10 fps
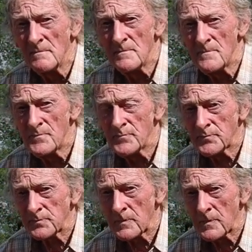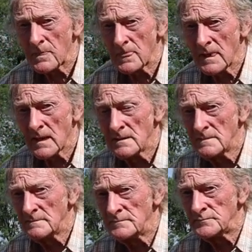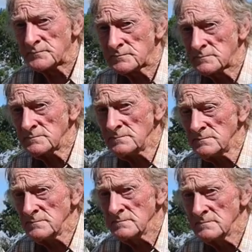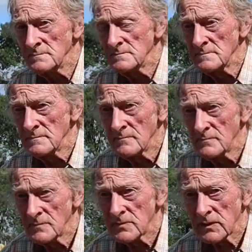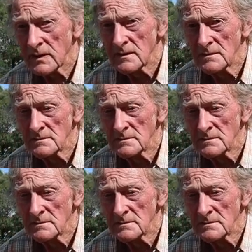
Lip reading: I'd have trouble picking up 2 acres of wood. You know, new.